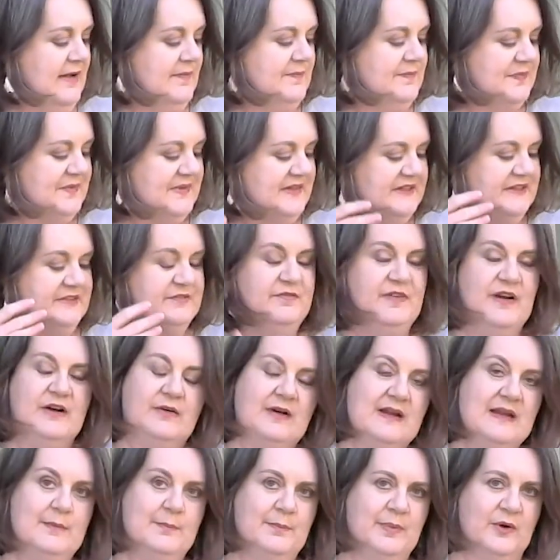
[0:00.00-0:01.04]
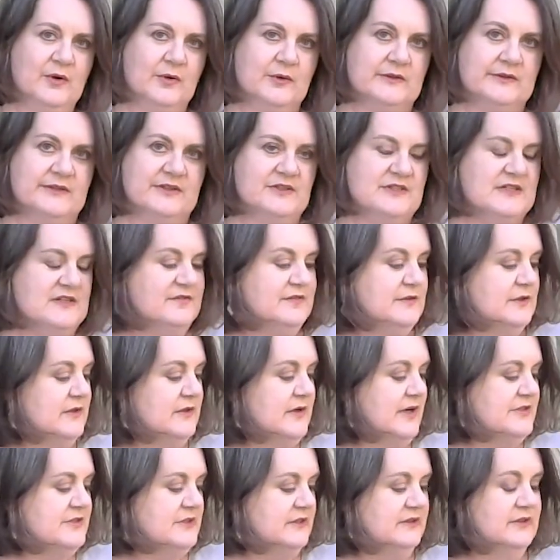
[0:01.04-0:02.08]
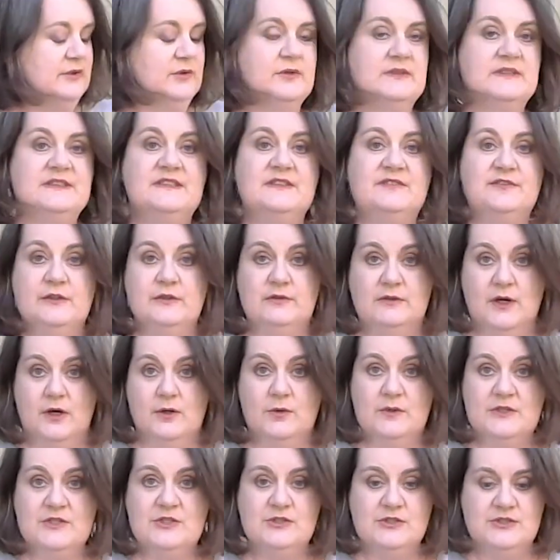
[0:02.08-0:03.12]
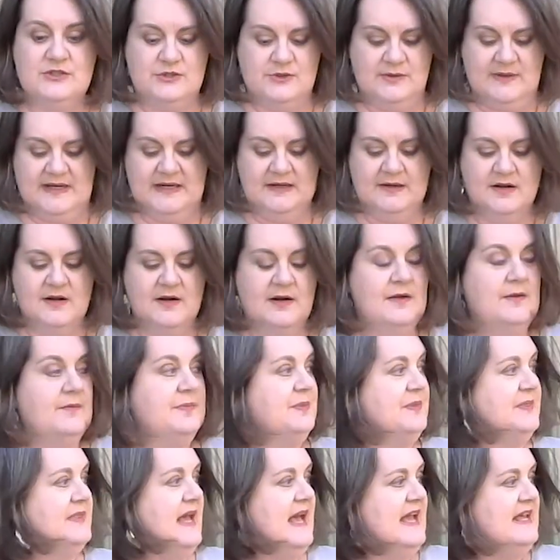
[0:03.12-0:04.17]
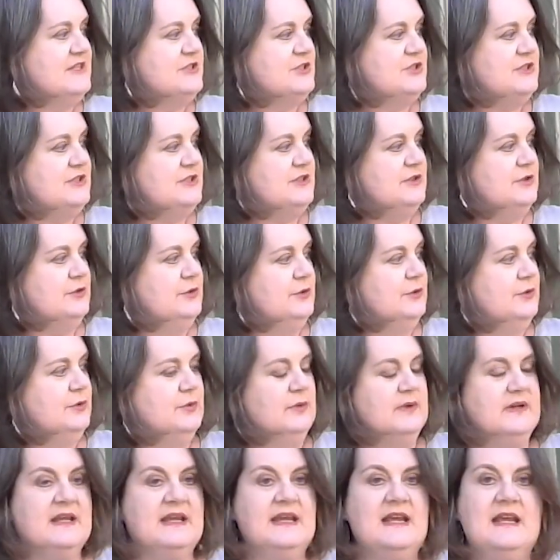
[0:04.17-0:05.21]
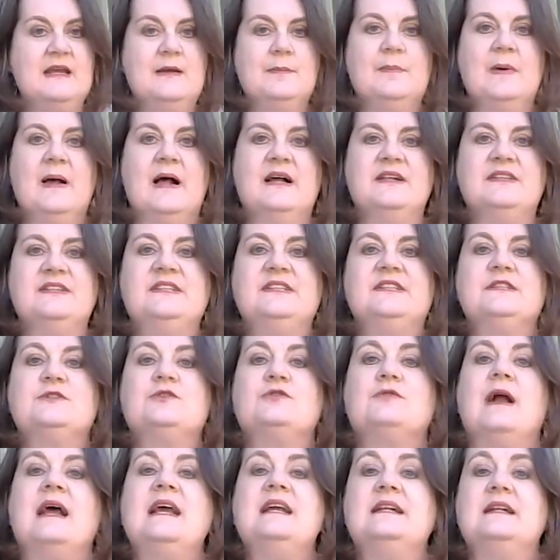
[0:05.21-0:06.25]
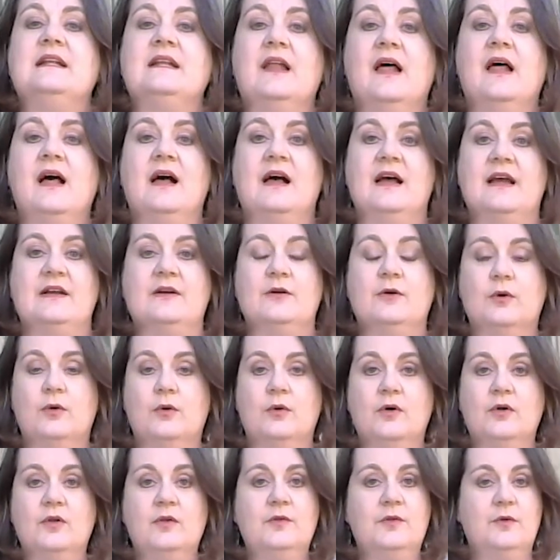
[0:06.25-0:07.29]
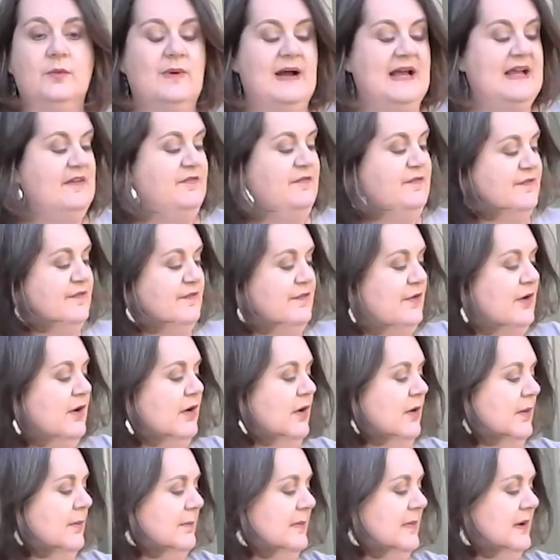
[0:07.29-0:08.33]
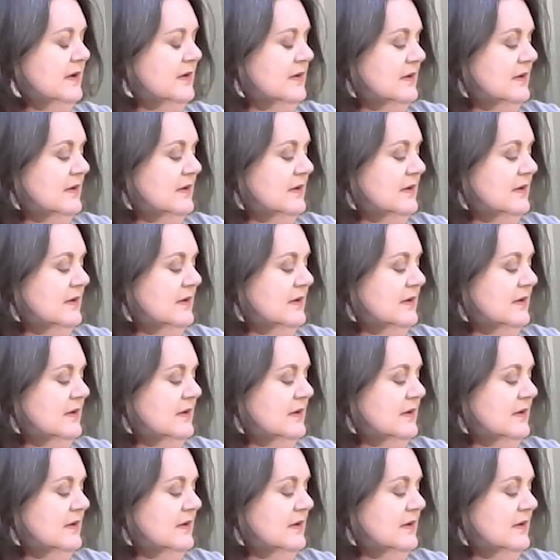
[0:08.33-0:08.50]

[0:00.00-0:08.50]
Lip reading: It's very important, if you're going to look as if you know what you're doing, that you keep a straight line all the way from